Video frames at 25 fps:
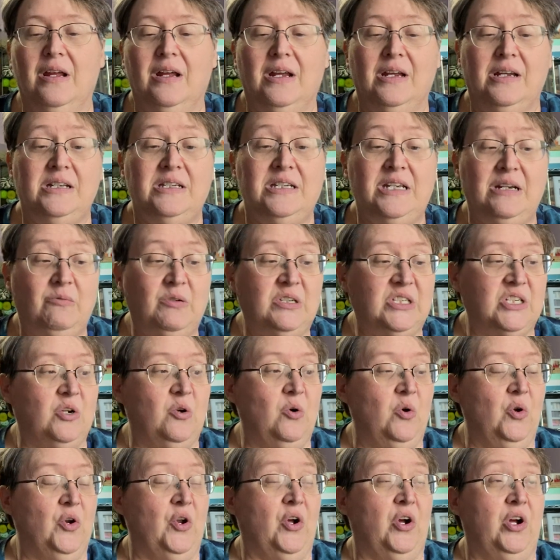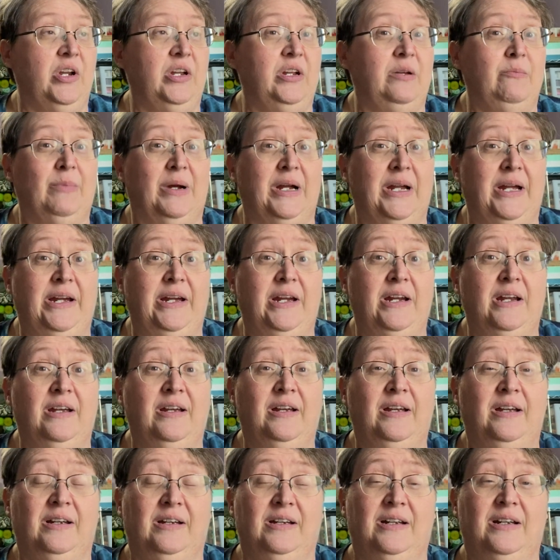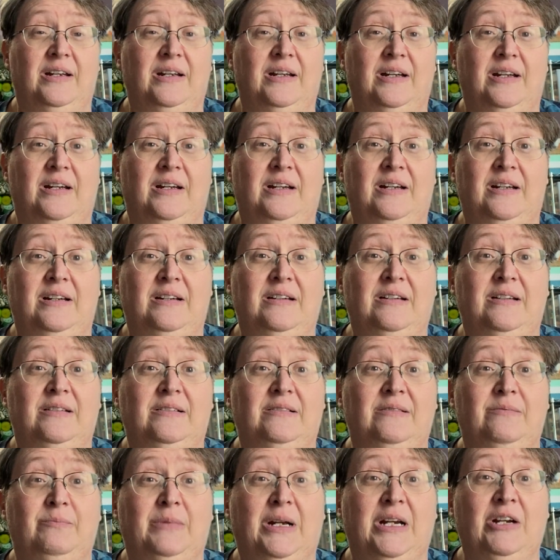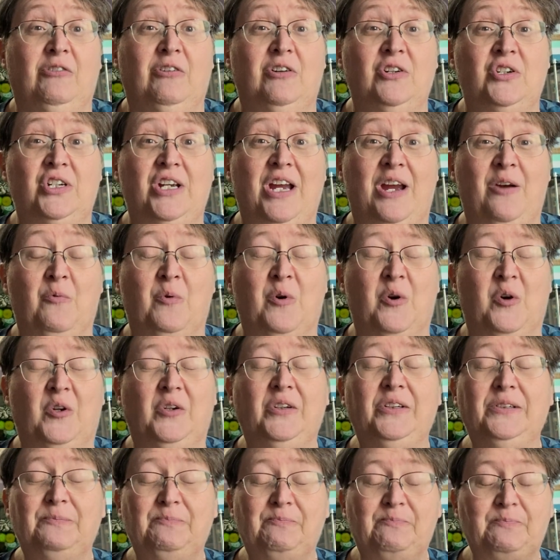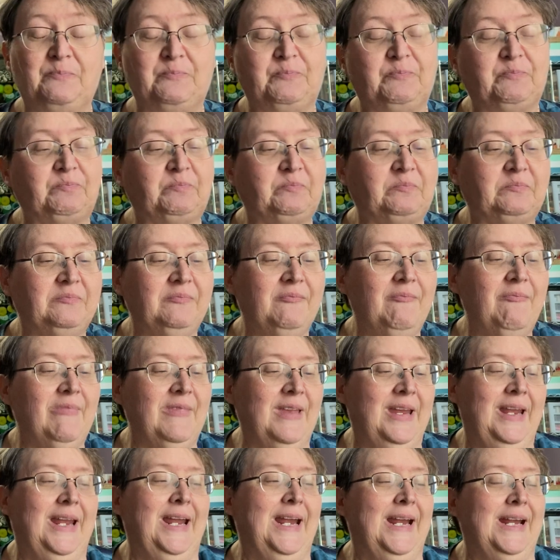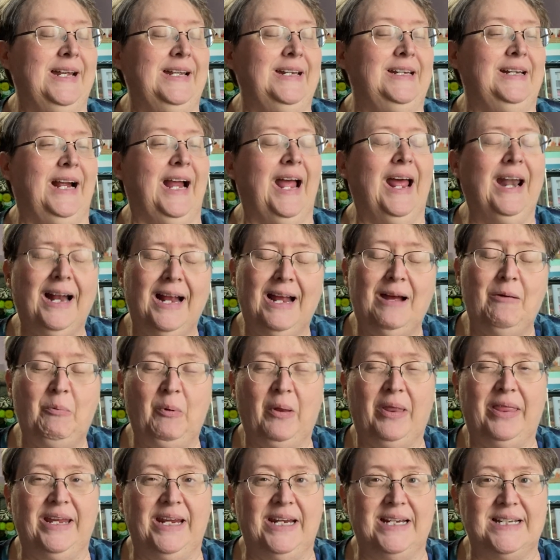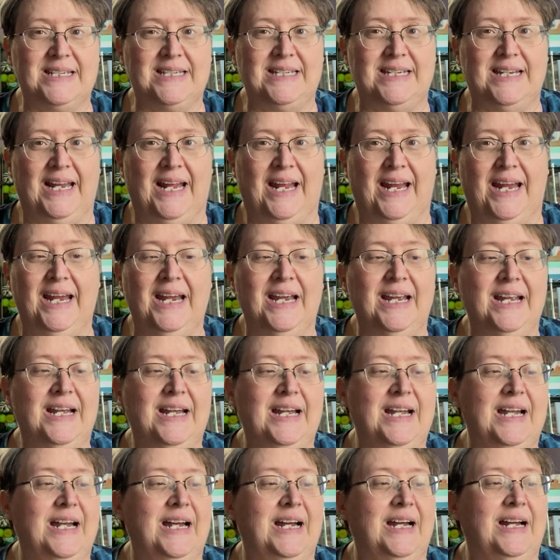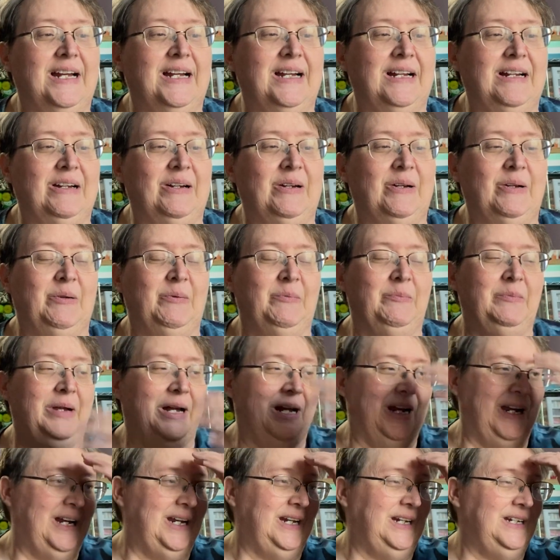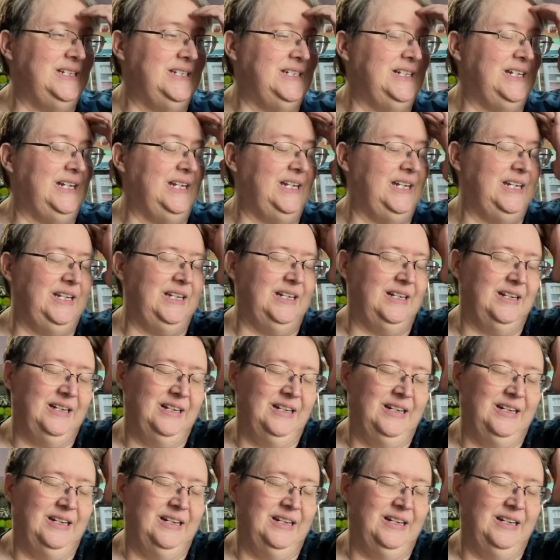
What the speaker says: see what's going on in my my crochet world. And I got a couple of things today. I did